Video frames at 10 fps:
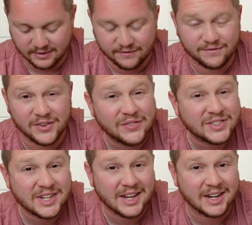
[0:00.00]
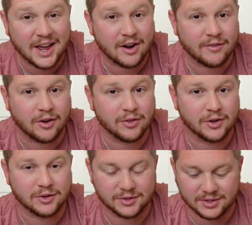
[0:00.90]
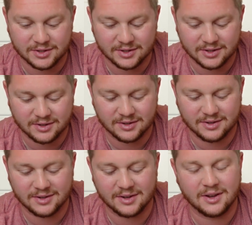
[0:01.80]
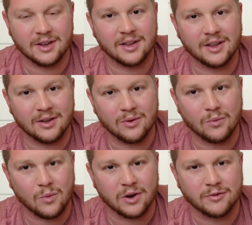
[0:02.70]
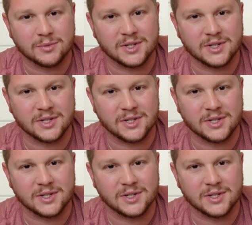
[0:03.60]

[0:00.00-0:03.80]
15 out of all those, one of them's